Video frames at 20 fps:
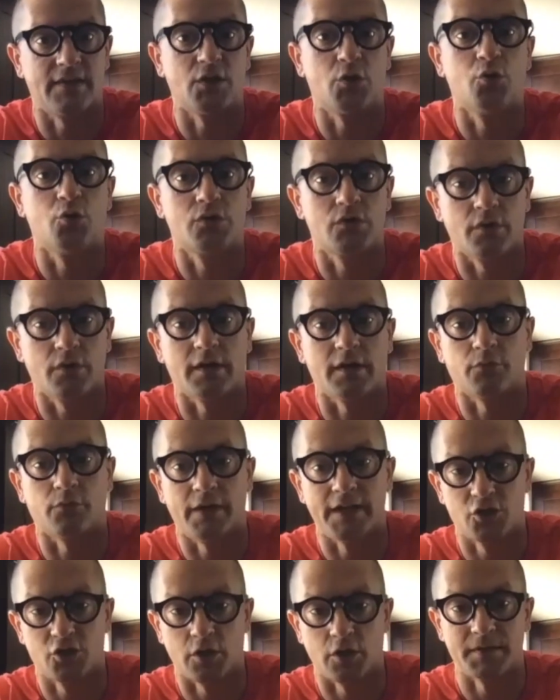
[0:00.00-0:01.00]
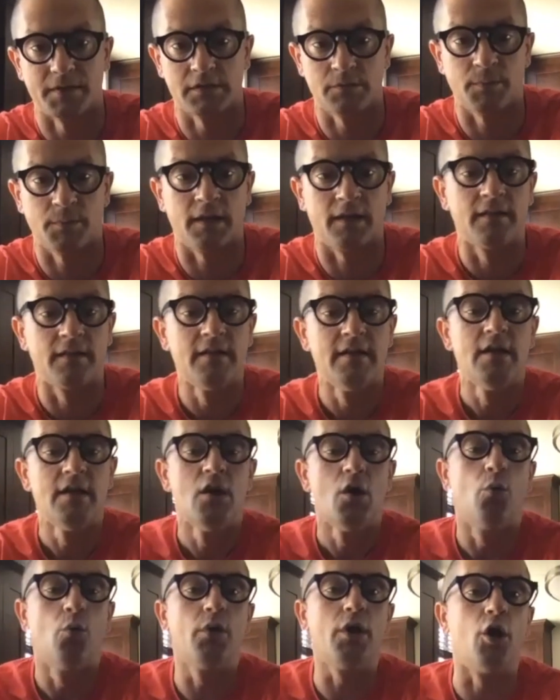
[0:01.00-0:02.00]
who's doing a great job as well.
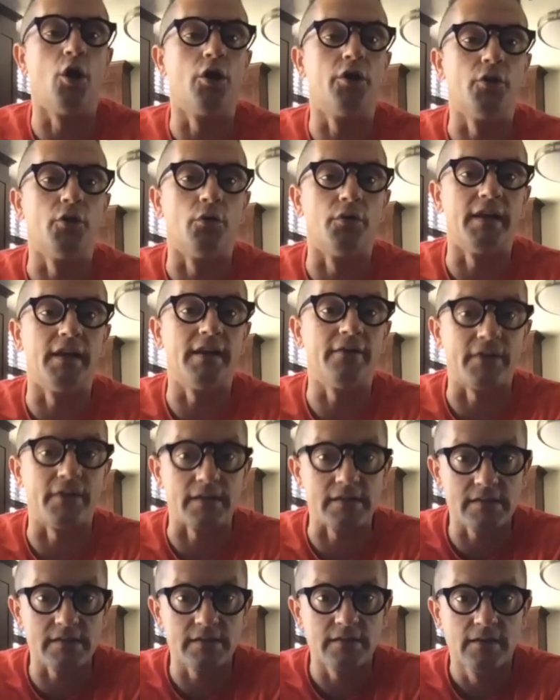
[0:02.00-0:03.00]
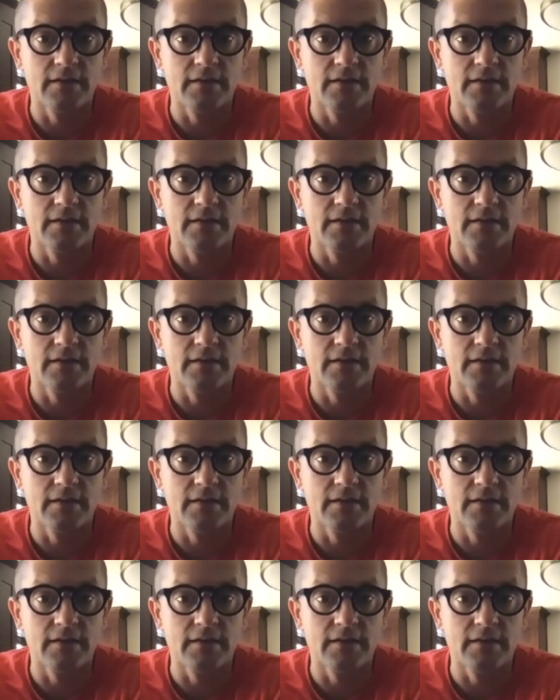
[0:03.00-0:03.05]
We all know Nevas,